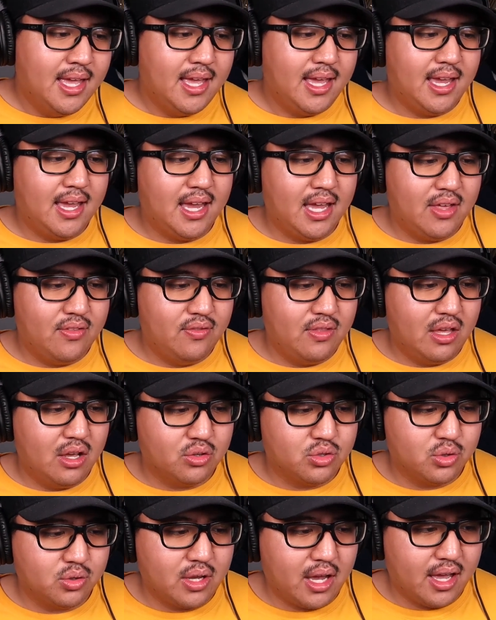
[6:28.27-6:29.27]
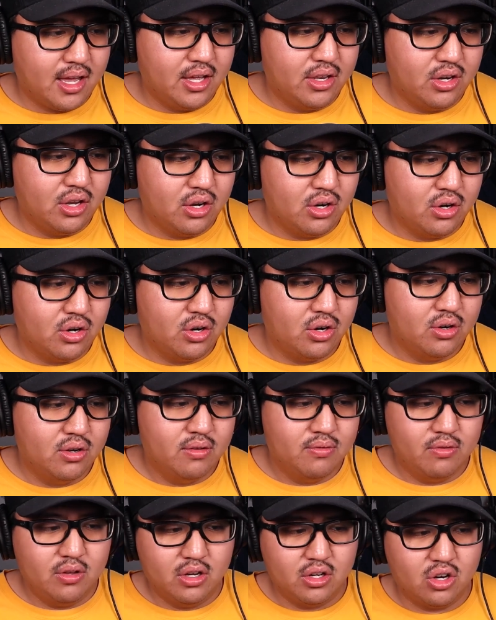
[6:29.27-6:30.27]
And they also got
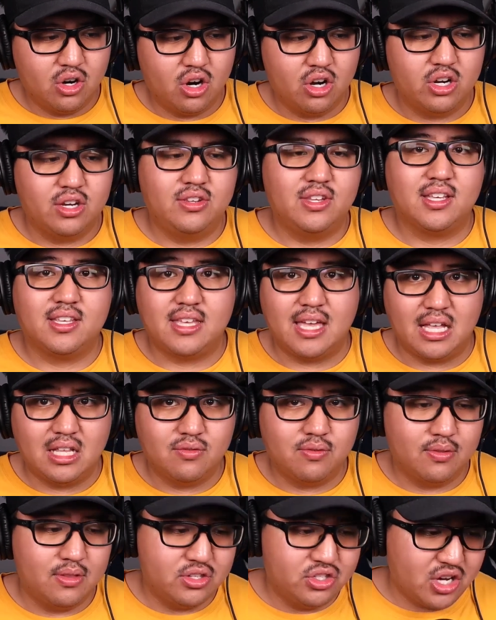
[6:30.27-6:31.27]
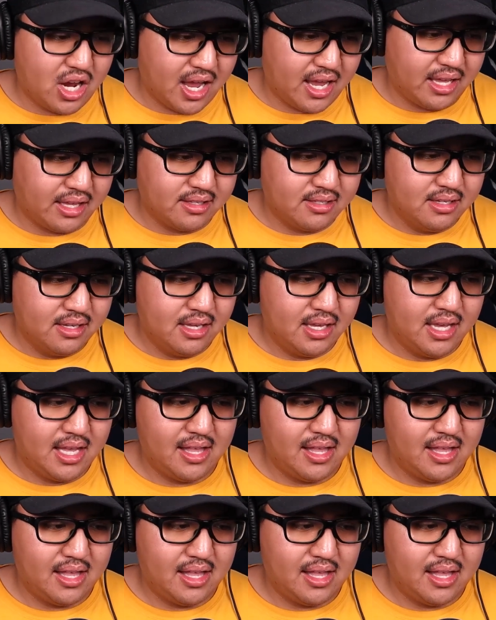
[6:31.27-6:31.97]
a guard in Nick Gates from the Giants.